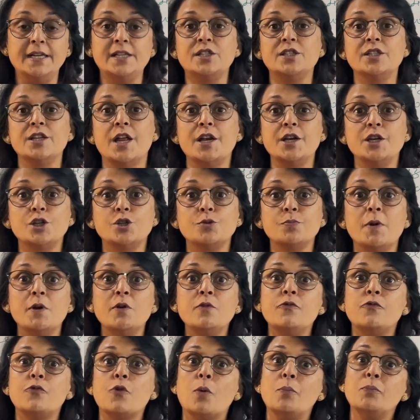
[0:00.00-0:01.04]
its
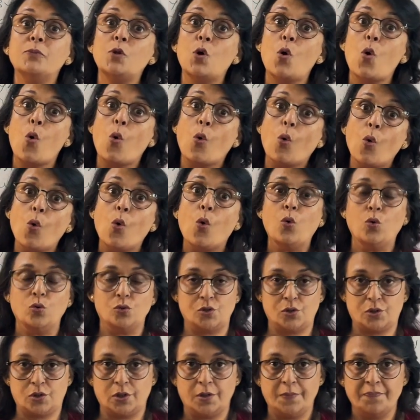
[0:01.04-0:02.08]
nourishment from the
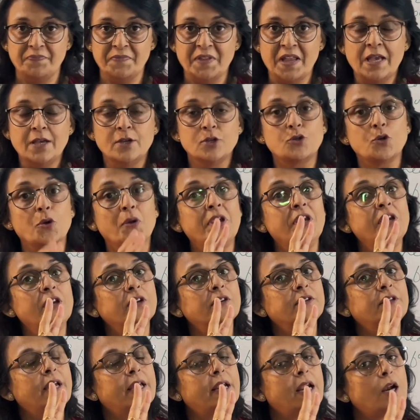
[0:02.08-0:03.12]
host. So
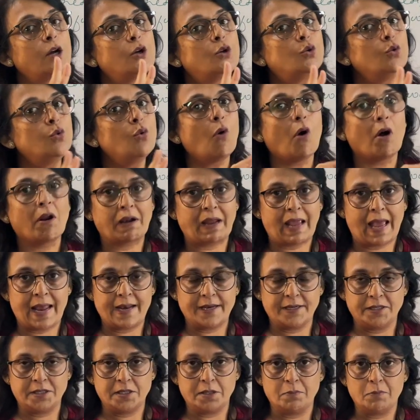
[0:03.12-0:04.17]
here there are two
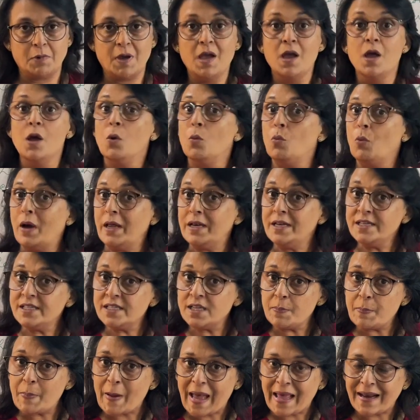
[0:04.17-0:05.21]
organisms. One is
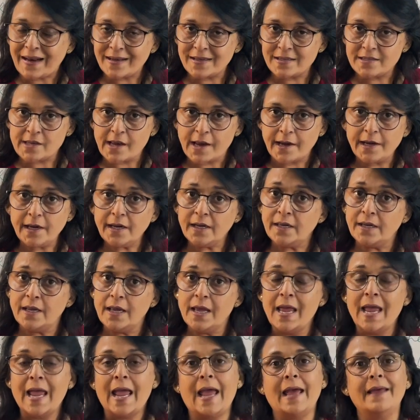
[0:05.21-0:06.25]
a parasite
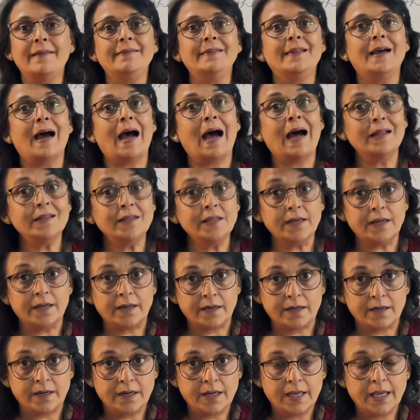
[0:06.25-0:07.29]
and the
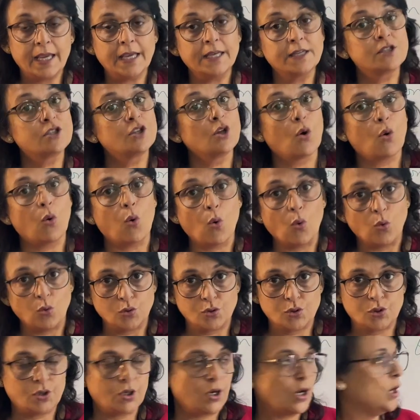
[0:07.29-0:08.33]
other is the
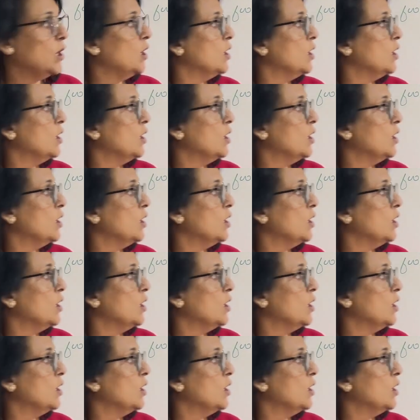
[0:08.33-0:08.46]
host.